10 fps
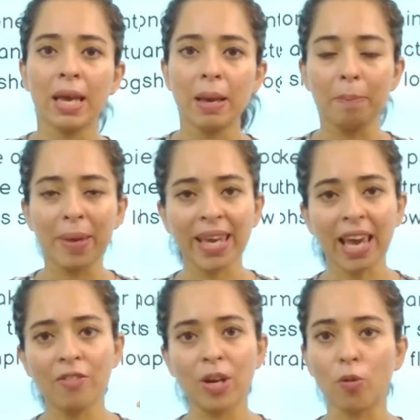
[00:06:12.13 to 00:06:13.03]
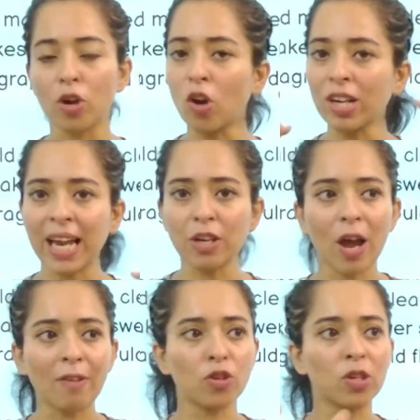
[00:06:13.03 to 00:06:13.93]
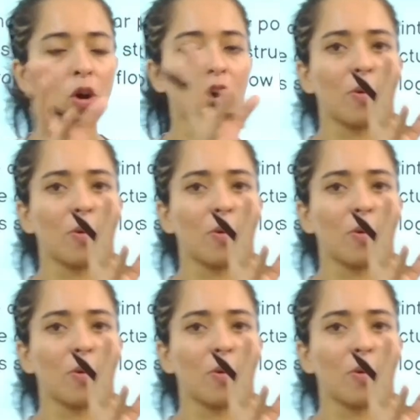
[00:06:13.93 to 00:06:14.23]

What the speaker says: Make every point. Not that you have to talk